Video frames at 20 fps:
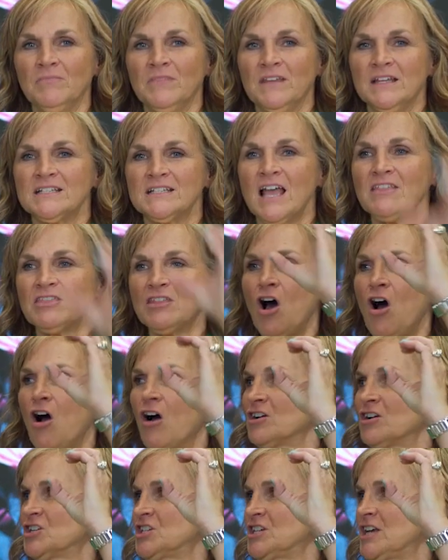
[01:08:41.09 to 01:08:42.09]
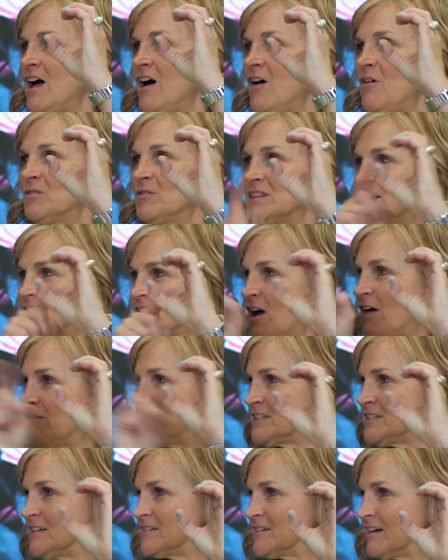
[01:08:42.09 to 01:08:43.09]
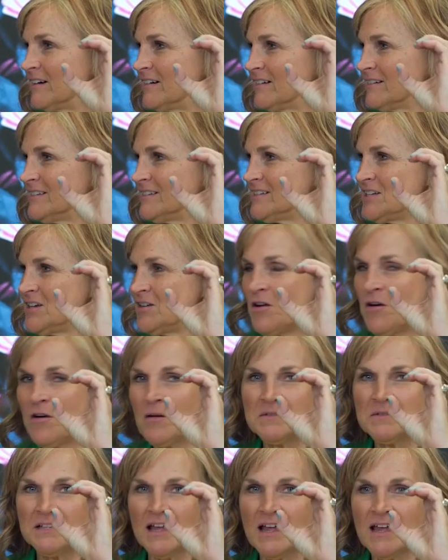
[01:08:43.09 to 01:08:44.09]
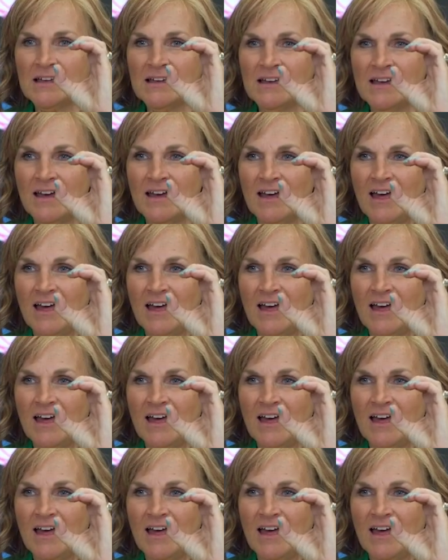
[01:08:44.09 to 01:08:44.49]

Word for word: It's got the hard shell with the soft center. Yeah. Do you know what I'm saying?